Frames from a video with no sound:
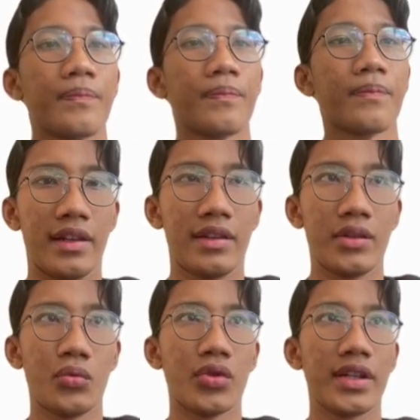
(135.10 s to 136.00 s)
The
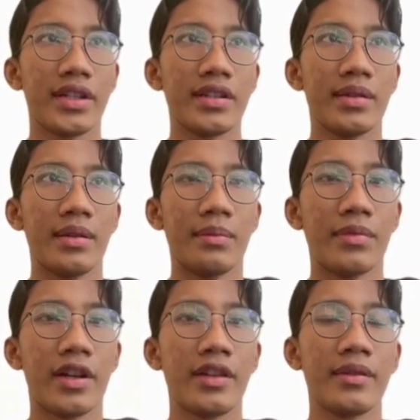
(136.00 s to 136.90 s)
third one is
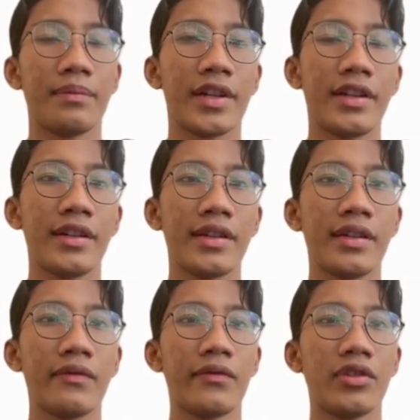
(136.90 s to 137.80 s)

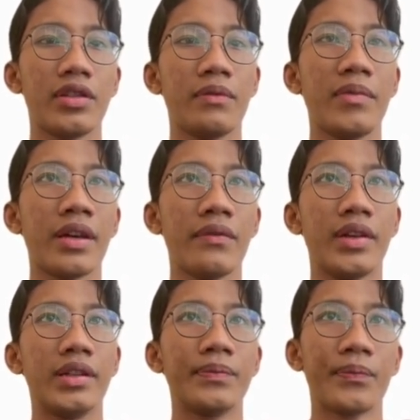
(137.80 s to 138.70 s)
predicting future
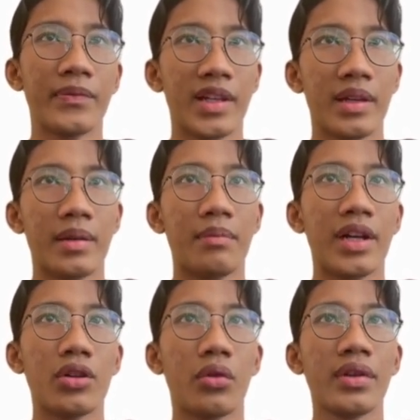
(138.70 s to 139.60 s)
behavior.
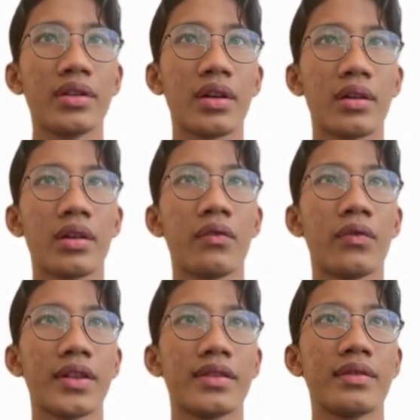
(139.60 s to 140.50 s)
By knowing how
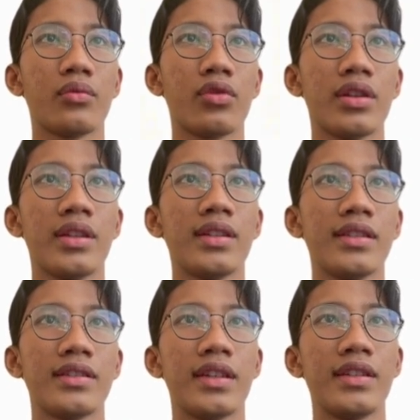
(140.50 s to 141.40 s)
fast one thing
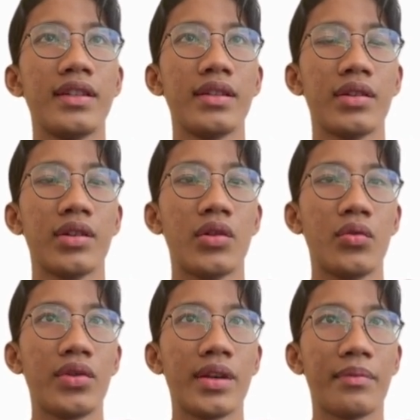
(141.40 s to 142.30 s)
is changing,
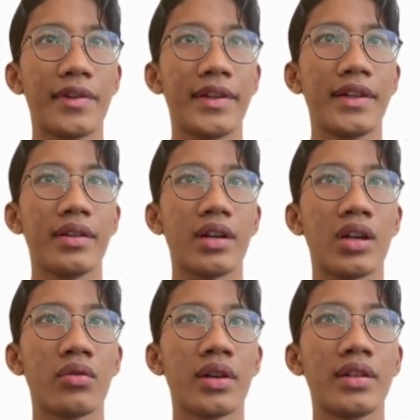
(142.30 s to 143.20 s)
we can predict
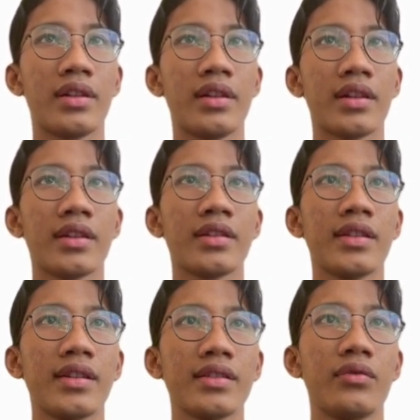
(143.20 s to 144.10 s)
how other related
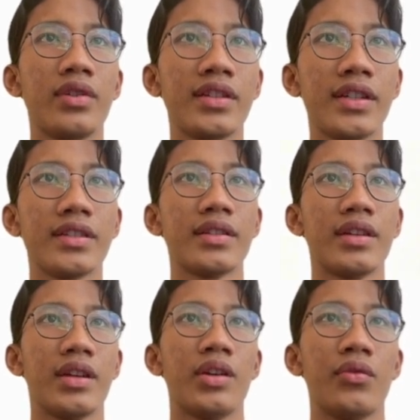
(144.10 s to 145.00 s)
things will change,
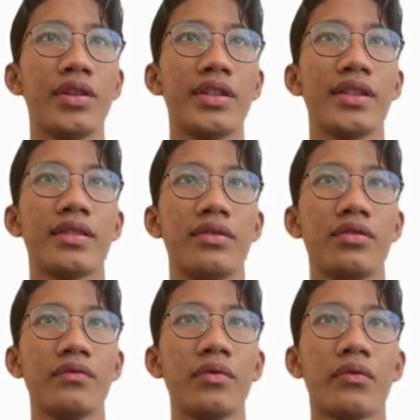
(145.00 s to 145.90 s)
which is
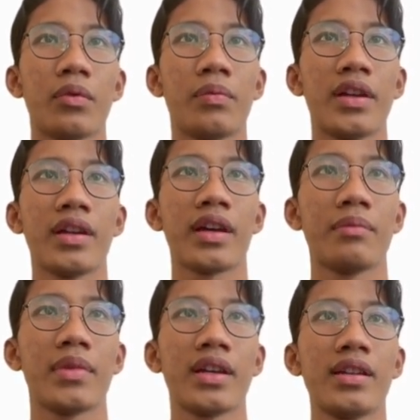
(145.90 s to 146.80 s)
useful for planning
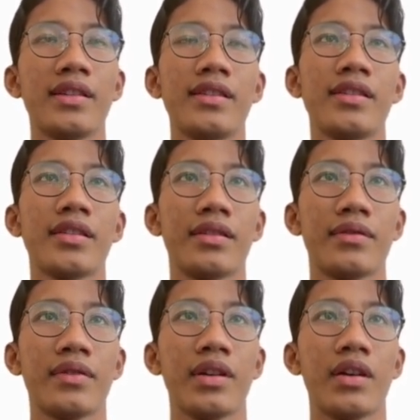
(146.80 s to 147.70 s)
and making
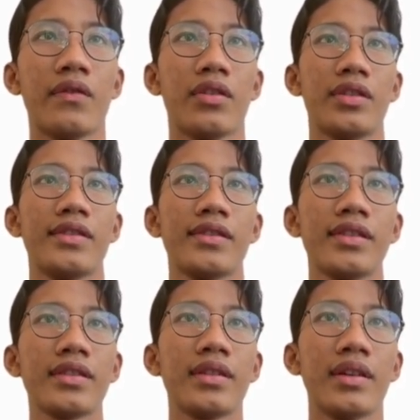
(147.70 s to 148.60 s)
decisions. For
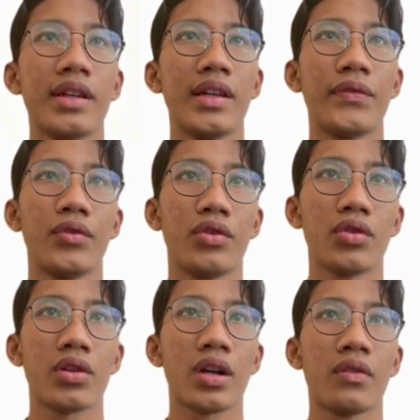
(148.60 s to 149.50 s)
instance, if you
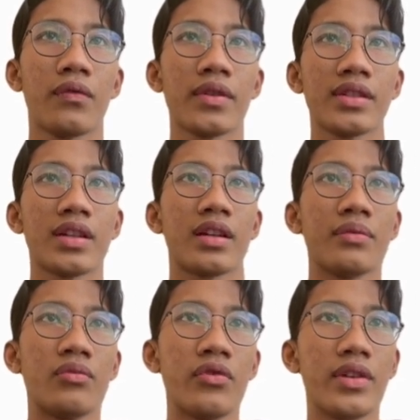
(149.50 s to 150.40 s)
know how fast car
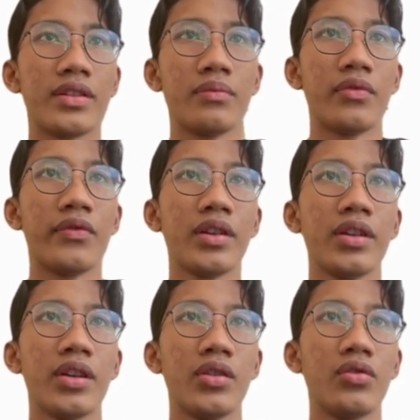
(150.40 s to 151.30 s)
is
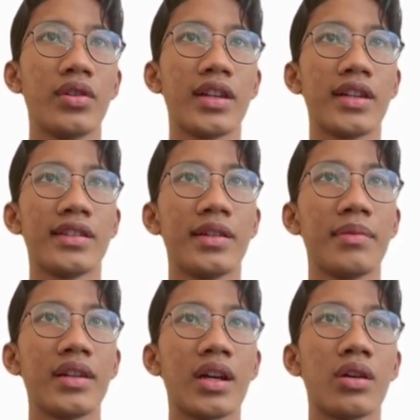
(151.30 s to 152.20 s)
moving, you can
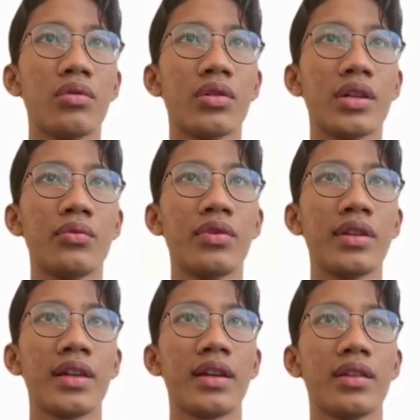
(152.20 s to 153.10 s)
estimate how long it will
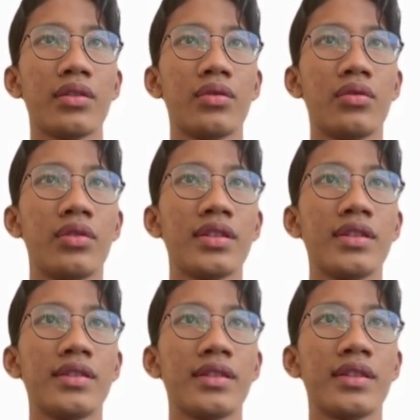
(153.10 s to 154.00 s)
take to reach
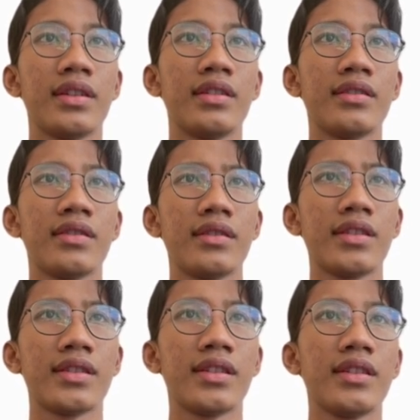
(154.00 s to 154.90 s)
the certain
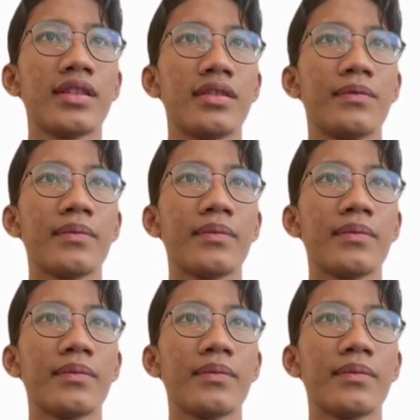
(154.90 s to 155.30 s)
destination.